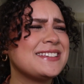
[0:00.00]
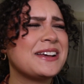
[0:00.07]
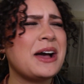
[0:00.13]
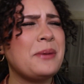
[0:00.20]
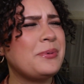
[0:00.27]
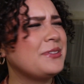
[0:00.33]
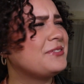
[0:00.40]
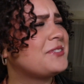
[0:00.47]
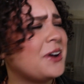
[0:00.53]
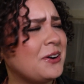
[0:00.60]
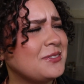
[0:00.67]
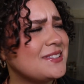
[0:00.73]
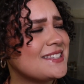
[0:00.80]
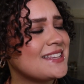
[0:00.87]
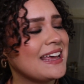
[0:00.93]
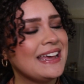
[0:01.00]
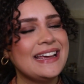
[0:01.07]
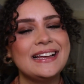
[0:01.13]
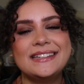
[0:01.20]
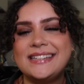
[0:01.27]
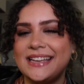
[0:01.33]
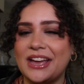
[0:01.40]
a couple of coats
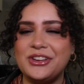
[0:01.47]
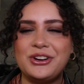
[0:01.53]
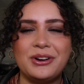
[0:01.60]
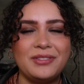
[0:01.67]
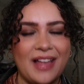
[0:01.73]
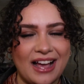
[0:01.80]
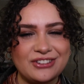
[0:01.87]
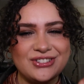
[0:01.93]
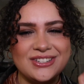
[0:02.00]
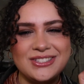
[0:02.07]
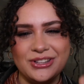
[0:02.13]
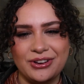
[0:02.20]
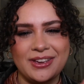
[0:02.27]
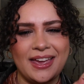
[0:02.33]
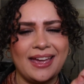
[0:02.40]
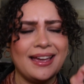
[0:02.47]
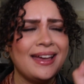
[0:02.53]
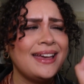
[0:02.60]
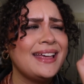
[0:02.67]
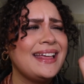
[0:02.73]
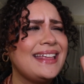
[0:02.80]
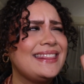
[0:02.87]
to get your lashes looking
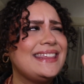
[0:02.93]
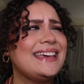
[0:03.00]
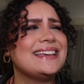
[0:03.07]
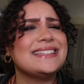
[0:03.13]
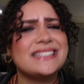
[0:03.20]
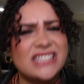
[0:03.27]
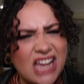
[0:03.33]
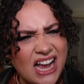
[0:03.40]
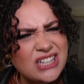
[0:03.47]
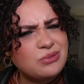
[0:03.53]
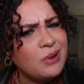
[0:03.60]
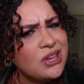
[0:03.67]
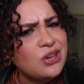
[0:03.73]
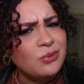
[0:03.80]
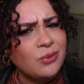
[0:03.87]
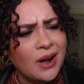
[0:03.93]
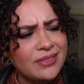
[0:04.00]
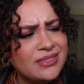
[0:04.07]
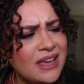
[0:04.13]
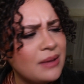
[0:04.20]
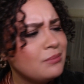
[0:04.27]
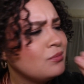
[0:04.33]
the exact way you want
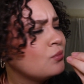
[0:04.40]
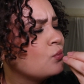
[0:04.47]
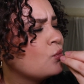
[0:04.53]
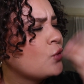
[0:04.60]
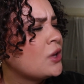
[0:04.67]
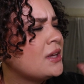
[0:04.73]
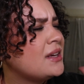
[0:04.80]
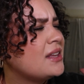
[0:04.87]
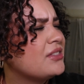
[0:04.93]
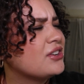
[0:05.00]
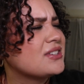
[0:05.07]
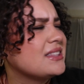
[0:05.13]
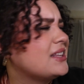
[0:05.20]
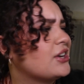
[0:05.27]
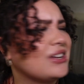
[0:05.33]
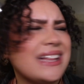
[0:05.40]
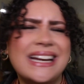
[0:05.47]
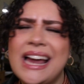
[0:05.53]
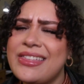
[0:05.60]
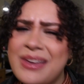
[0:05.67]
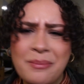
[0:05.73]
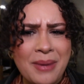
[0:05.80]
them, there's literally
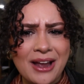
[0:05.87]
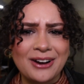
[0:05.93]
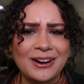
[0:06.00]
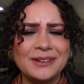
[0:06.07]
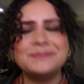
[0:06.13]
nothing better.